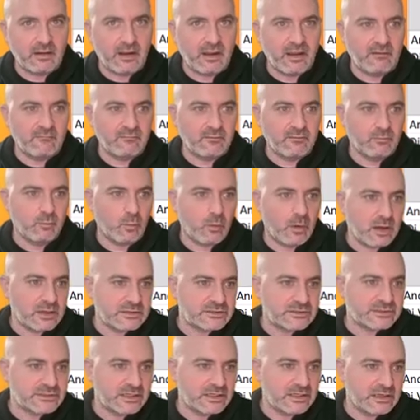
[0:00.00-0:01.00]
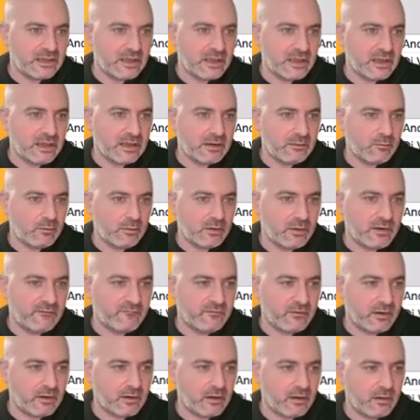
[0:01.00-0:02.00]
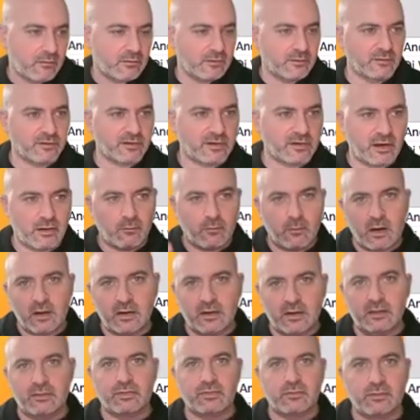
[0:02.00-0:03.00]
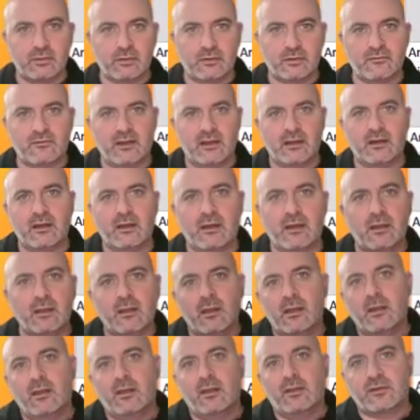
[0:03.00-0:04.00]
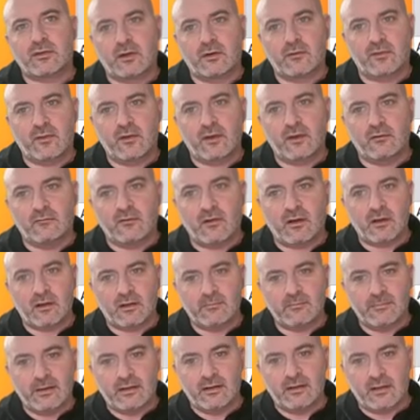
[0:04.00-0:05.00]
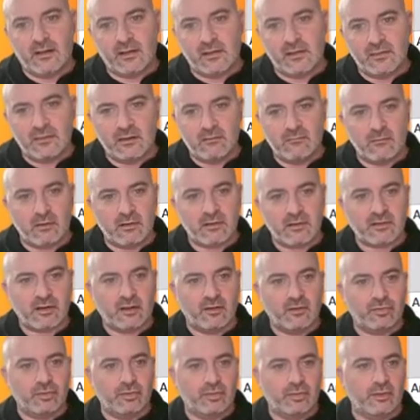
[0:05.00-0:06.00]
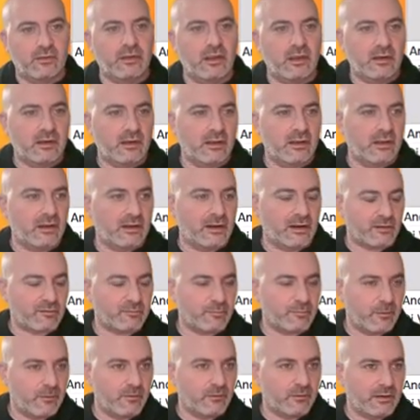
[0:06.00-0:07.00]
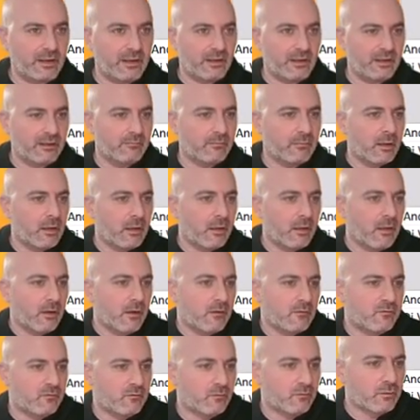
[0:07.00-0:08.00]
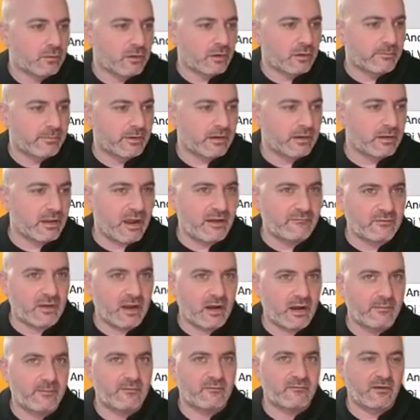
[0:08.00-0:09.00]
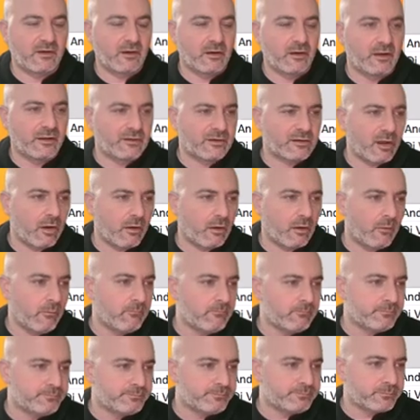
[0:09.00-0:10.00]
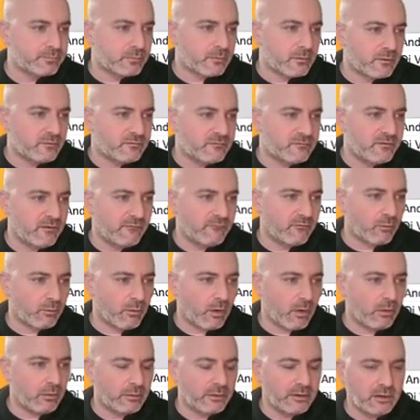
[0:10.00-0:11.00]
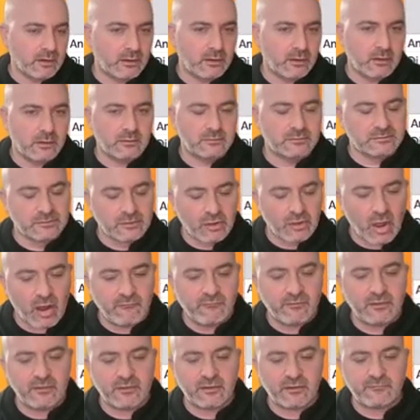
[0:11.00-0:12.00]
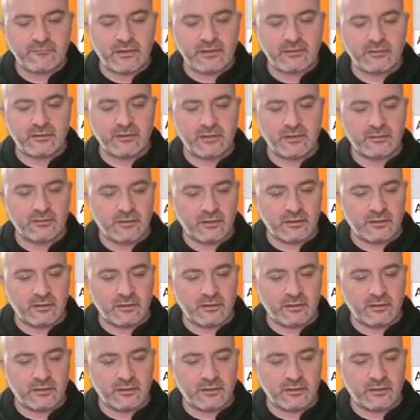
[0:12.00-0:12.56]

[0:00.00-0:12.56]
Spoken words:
I haven't watched it yet. What I figured I would do is kind of walk you through their data, start there, talk about it, and then once I go through the data and explain their game, do a little bit of live commentary. So, Veroli. Love his fencing.